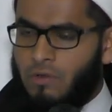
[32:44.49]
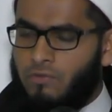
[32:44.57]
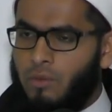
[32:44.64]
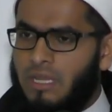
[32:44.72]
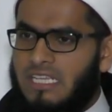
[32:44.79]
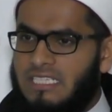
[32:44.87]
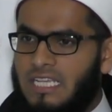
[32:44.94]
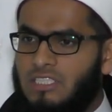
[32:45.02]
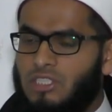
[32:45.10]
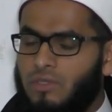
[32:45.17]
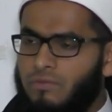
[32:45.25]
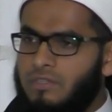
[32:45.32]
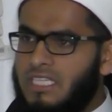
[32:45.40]
from a
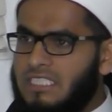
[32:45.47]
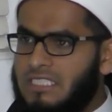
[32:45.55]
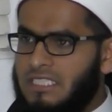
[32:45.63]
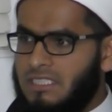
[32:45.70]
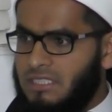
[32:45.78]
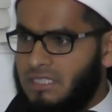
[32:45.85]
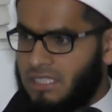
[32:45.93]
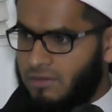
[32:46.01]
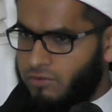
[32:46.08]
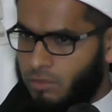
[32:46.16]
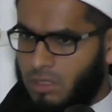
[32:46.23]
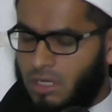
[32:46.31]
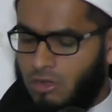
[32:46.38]
sense of distancing
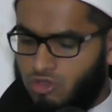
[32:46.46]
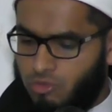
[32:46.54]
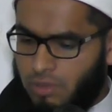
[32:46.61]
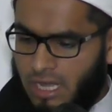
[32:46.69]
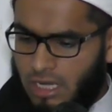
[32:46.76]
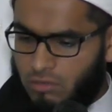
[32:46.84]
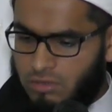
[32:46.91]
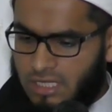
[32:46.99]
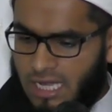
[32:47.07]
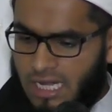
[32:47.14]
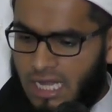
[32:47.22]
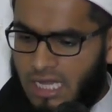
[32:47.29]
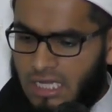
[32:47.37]
from Allah subhanahu wa
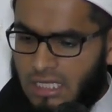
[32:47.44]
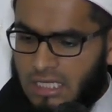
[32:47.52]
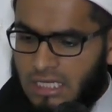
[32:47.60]
ta'ala,